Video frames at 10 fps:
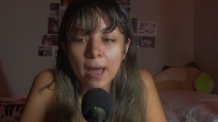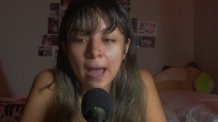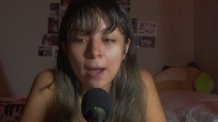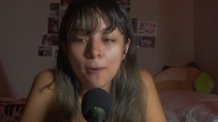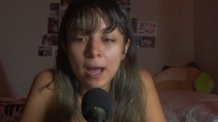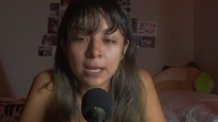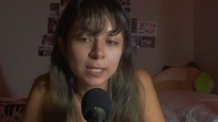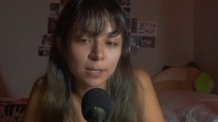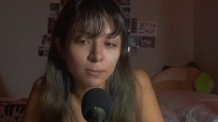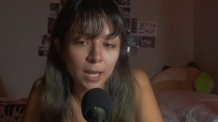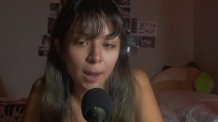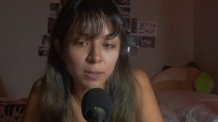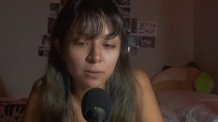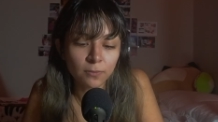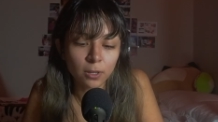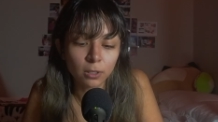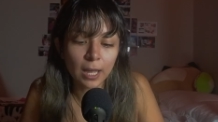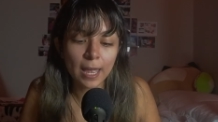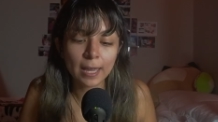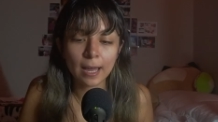how I sometimes feel
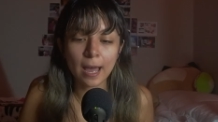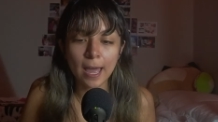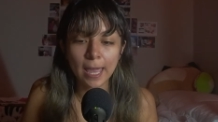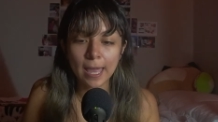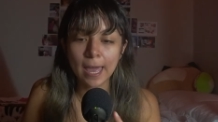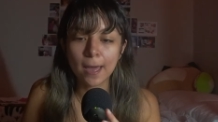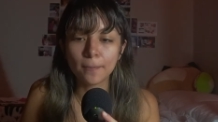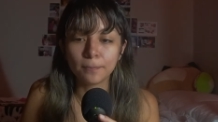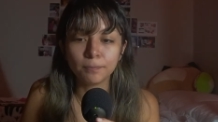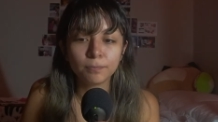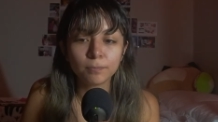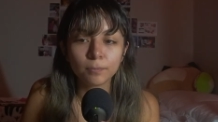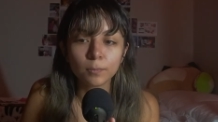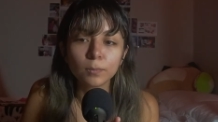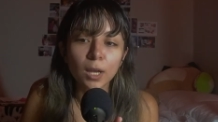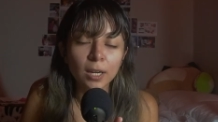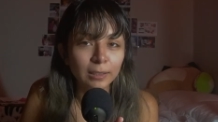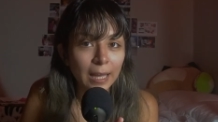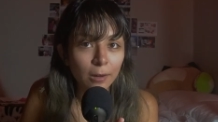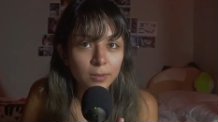like I am not
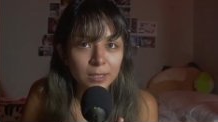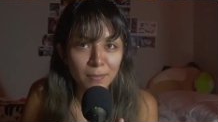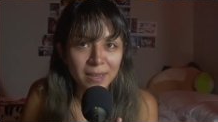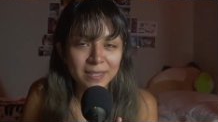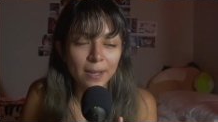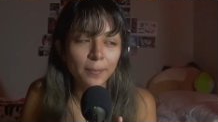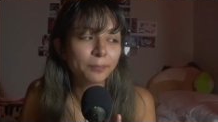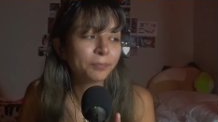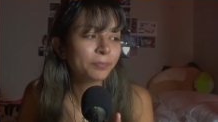allowed to mess up.